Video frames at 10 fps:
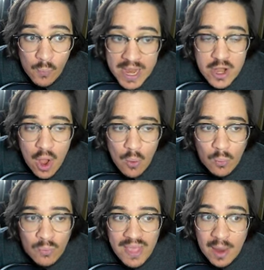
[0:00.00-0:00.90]

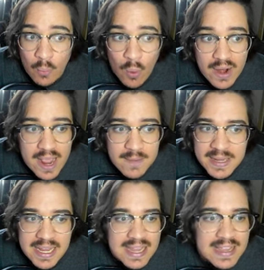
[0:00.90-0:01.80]
know that one
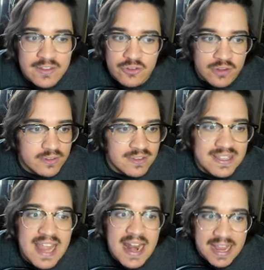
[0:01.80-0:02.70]
enemy is just
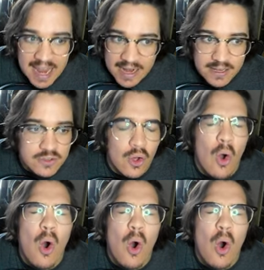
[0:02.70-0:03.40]
dedicated to